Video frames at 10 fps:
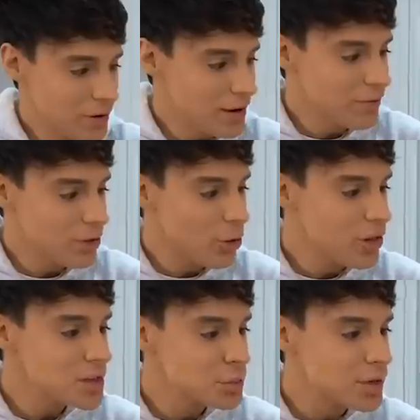Even though
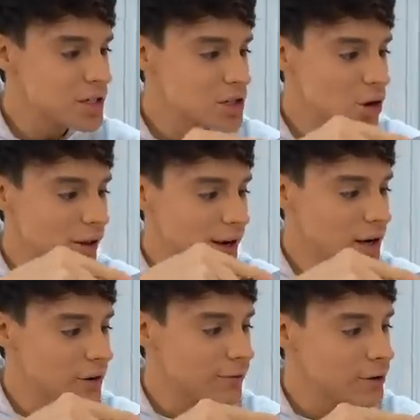this one is not like
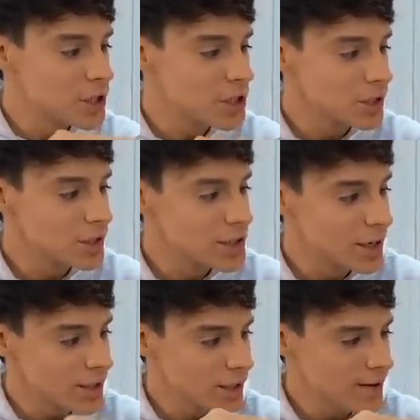an official
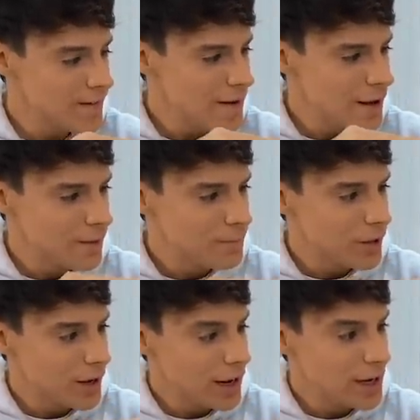Nutella,
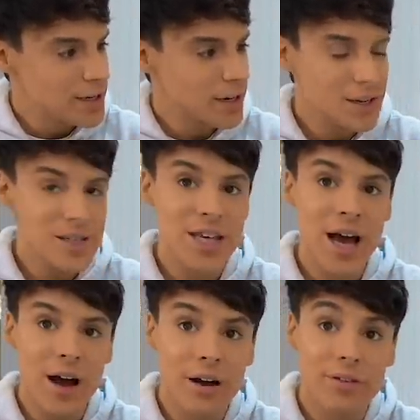it does
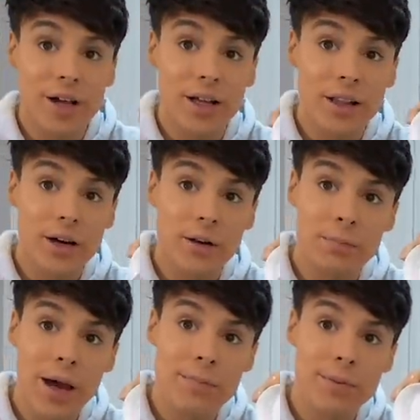have like a little
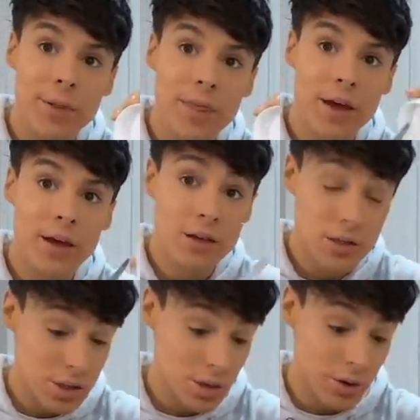paper thing,
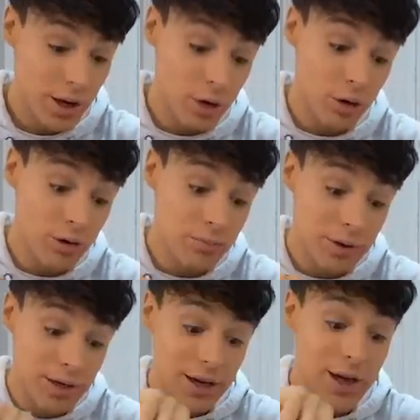so it could
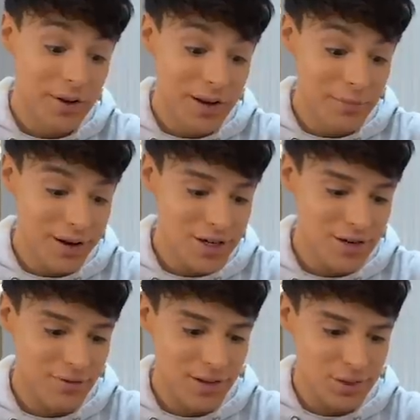be. Imagine
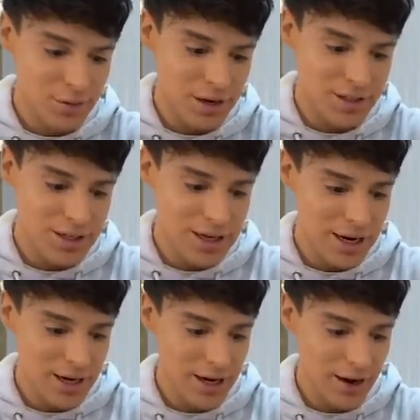if this one has a
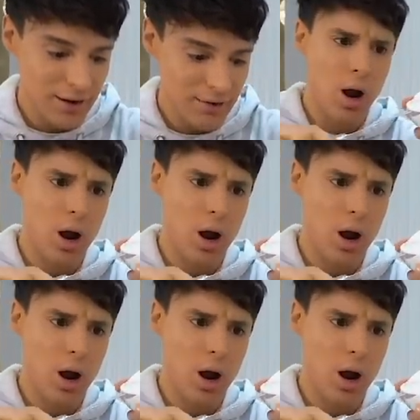tiny knife.